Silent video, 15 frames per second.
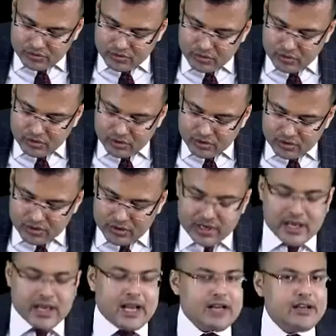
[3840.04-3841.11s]
the colon.
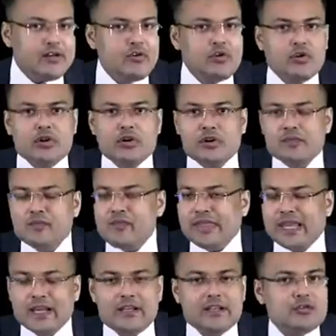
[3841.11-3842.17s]
And in colon,
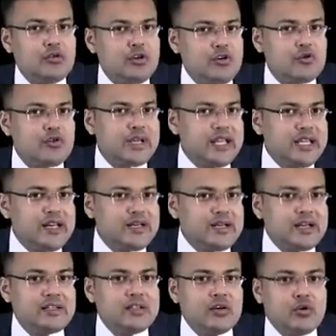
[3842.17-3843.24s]
it is going to
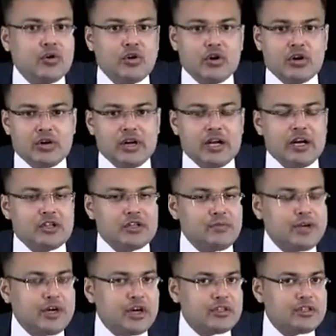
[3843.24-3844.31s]
irritate the colon. So
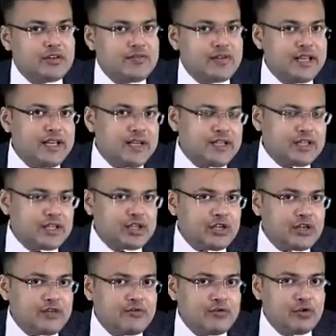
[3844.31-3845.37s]
because of
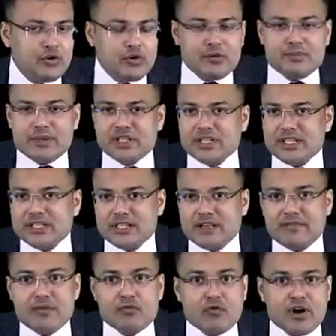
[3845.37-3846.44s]
irritation of colon, patient is
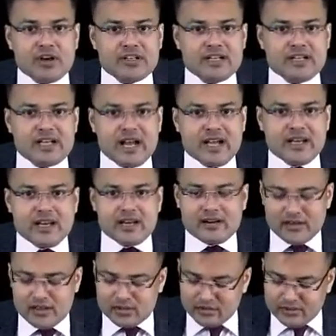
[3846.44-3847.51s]
having watery diarrhea.
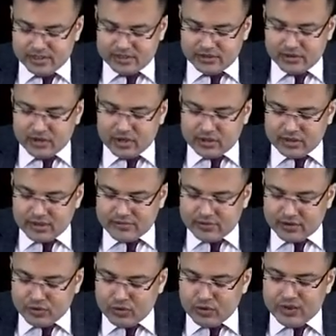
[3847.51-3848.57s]
So what is the cause of
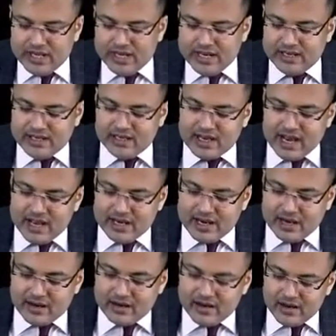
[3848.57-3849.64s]
choleratic
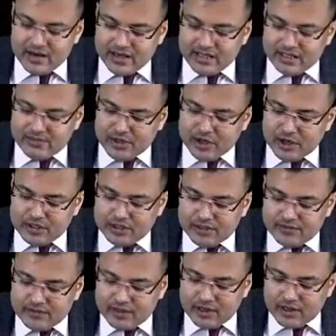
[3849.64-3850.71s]
diarrhea? It is because
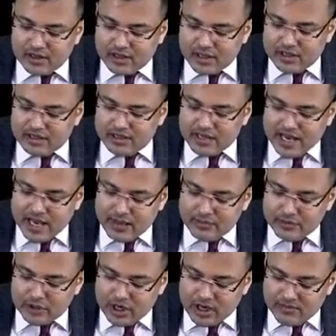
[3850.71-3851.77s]
of
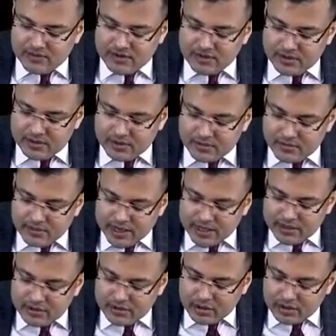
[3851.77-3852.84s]
unabsorbed
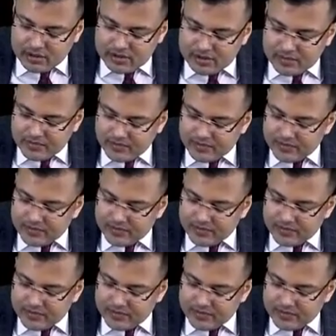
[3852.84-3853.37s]
bile salts.